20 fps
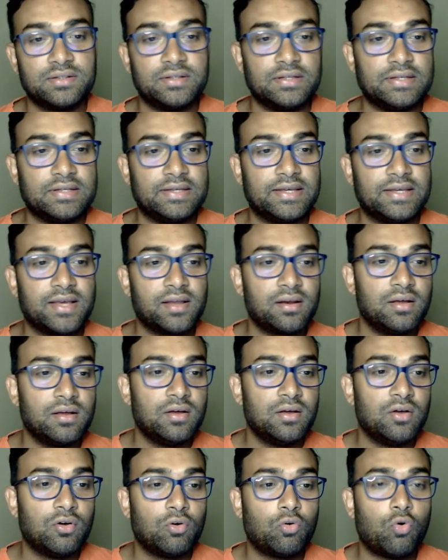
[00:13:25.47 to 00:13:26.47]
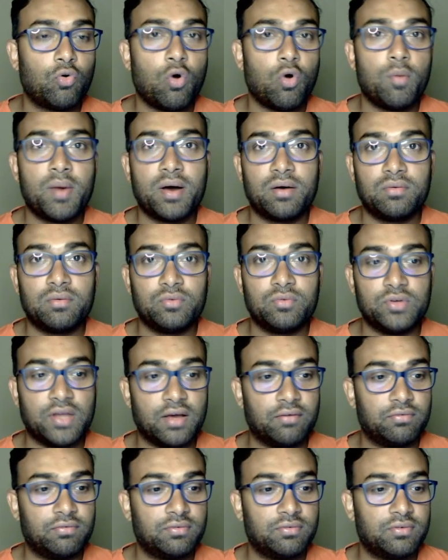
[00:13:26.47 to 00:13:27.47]
here, comma we
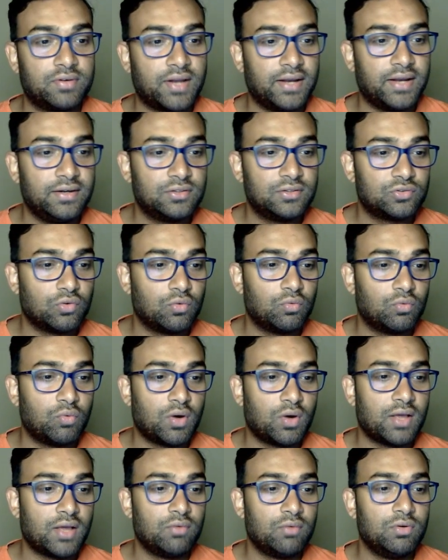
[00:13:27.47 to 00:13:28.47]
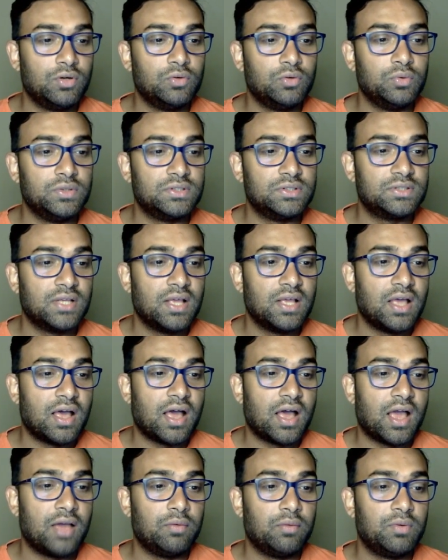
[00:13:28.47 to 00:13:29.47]
have, right? So what I will do is,
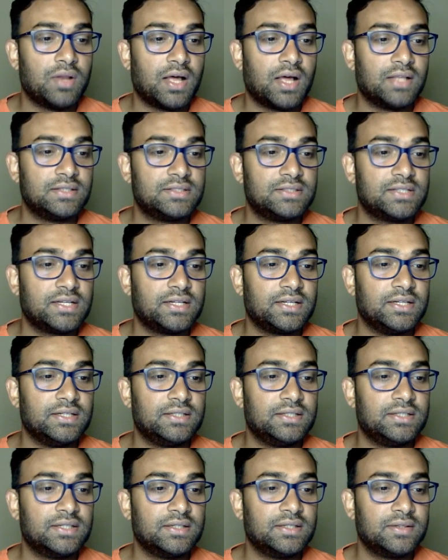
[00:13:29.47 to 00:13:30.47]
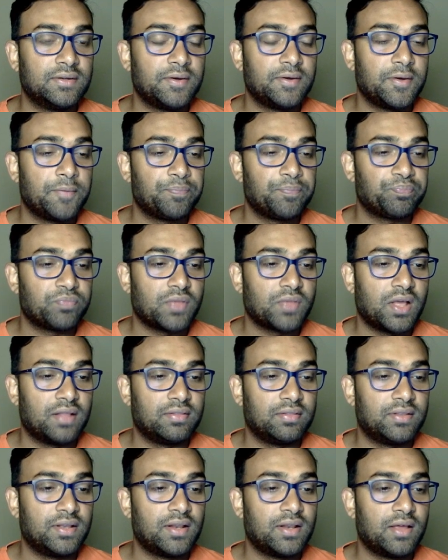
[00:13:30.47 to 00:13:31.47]
I will uncheck it
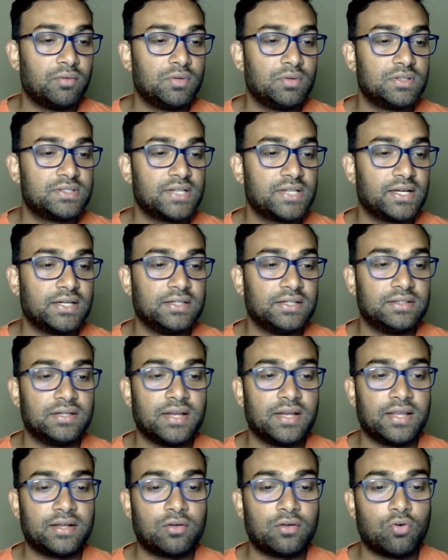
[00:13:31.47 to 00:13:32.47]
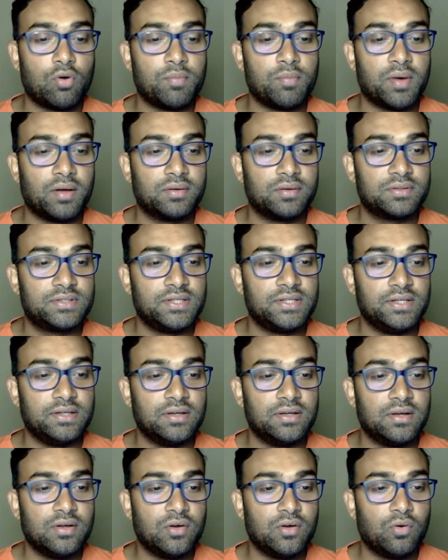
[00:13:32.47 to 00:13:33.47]
and then I will check it, like comma. See,
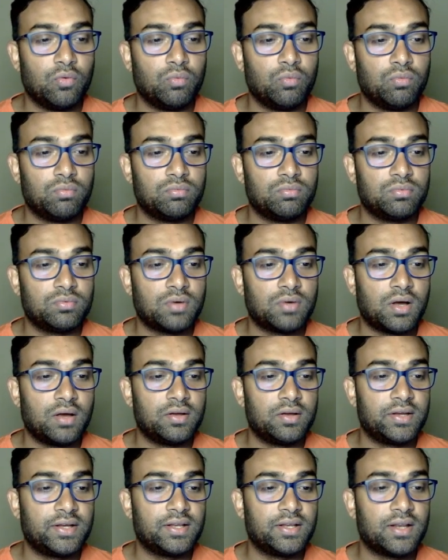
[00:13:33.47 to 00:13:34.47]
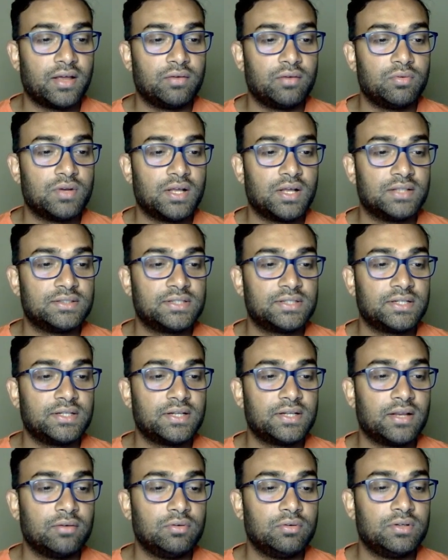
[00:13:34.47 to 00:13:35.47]
again I will uncheck
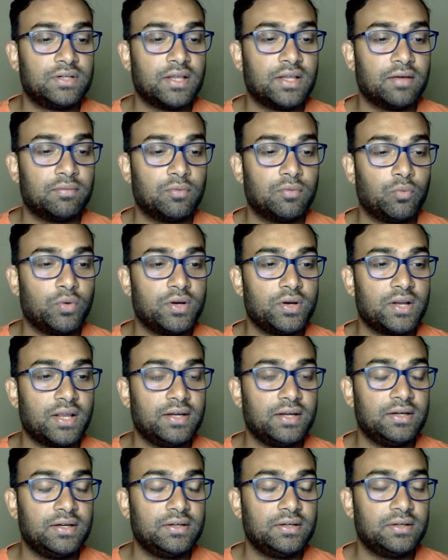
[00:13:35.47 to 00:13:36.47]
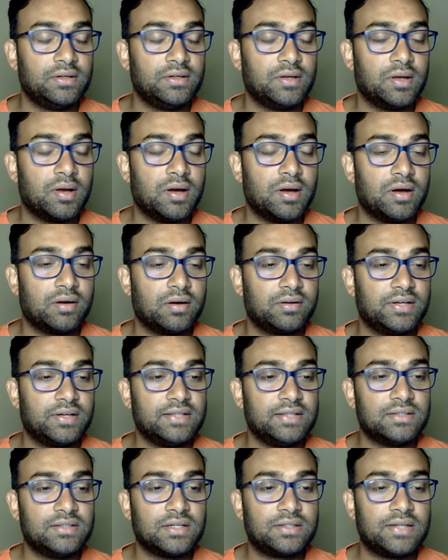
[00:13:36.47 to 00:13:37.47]
it, I will tab. When I
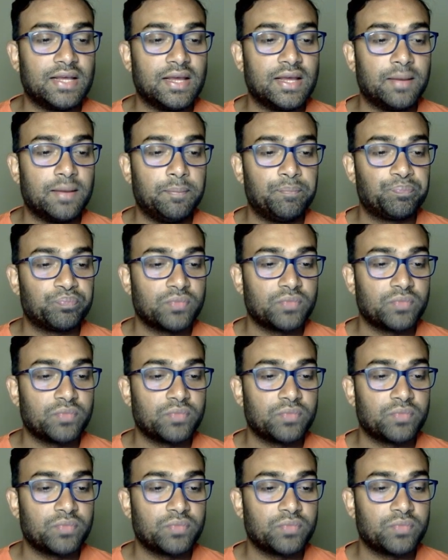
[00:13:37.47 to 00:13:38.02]
click the tab,